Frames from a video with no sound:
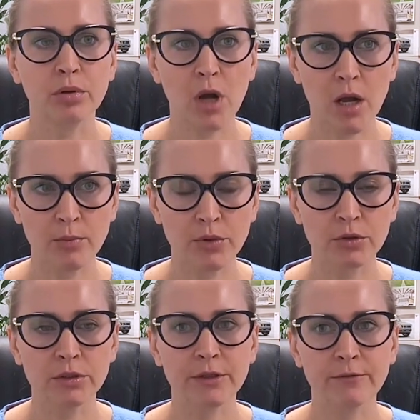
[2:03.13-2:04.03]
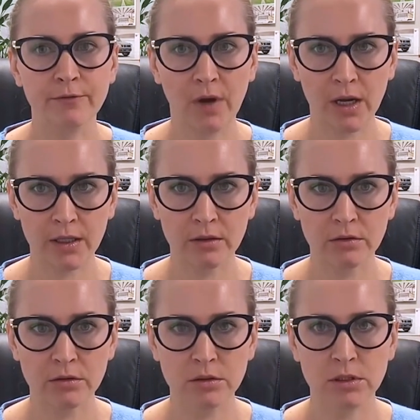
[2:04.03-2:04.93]
properly
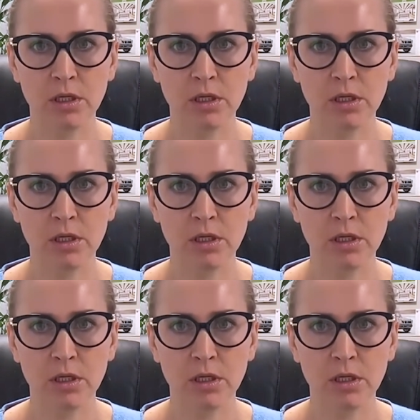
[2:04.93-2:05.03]
filed